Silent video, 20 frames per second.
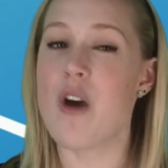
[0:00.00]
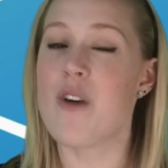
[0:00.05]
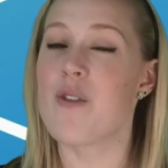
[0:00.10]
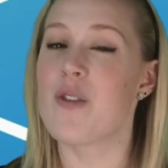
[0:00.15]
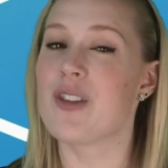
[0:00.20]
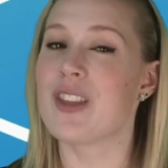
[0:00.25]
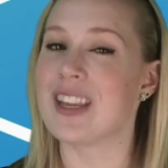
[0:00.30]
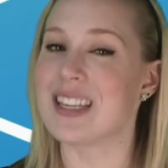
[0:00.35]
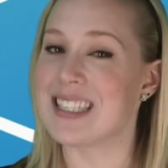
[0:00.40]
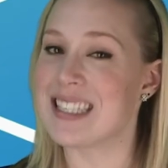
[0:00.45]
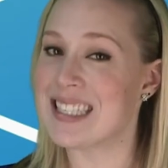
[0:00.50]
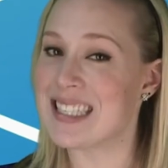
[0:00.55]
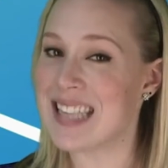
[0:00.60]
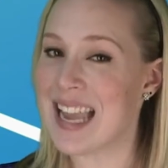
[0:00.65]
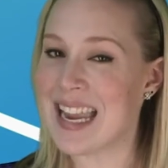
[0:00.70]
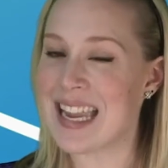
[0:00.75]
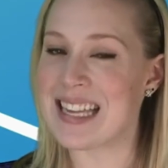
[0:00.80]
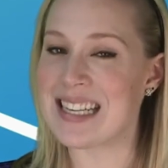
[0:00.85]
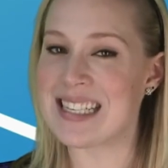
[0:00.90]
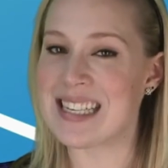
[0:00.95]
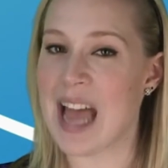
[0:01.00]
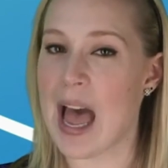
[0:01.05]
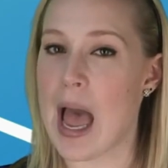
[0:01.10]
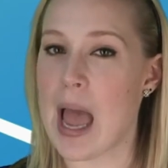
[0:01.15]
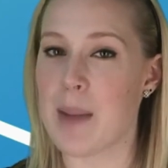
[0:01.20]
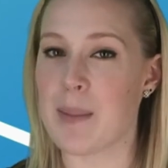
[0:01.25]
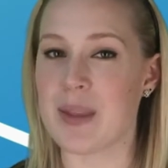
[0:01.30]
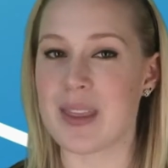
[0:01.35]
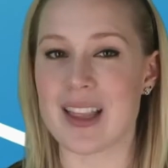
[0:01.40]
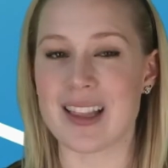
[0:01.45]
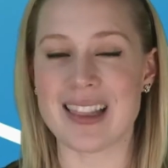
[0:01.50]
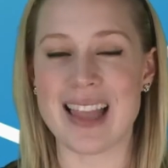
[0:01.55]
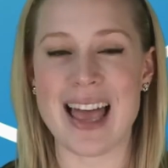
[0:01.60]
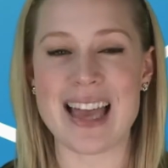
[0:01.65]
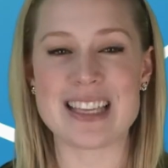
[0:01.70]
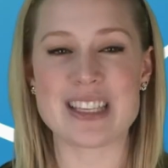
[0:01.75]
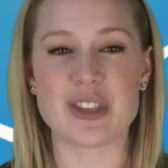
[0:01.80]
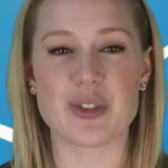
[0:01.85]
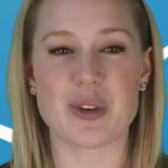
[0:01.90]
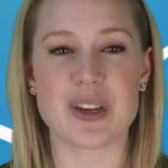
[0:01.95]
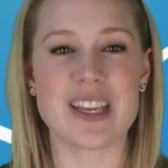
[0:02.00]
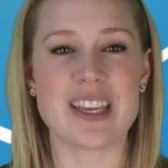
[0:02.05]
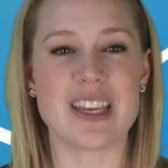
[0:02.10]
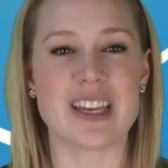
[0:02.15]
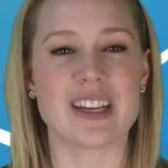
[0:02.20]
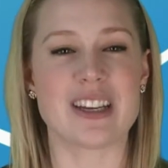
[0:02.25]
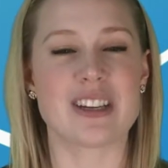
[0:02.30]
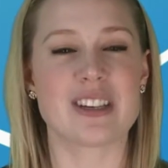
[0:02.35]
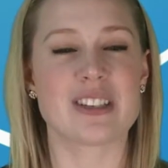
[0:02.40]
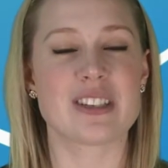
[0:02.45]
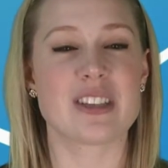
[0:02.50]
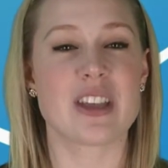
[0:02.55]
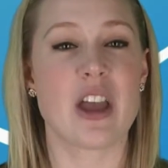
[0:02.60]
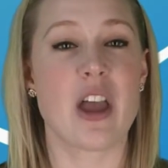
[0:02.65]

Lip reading: for the second time in the last 3 years.